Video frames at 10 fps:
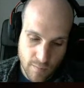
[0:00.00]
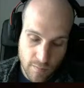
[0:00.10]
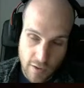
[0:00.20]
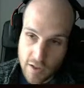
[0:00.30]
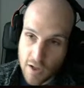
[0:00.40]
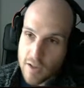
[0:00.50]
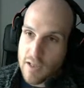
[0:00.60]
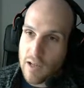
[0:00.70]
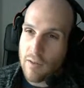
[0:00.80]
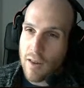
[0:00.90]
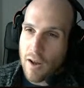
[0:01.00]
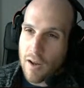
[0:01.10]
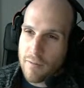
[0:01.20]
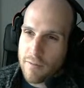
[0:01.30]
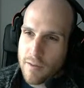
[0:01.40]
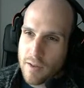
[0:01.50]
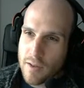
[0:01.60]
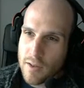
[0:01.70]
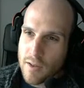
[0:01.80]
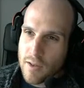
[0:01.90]
This gun is now live.
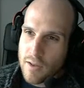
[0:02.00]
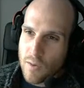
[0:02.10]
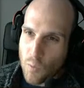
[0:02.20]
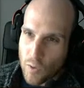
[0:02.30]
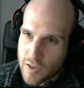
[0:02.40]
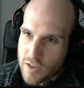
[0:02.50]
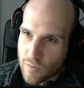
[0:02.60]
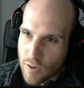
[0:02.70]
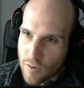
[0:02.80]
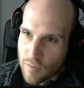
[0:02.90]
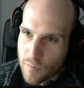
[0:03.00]
What is the right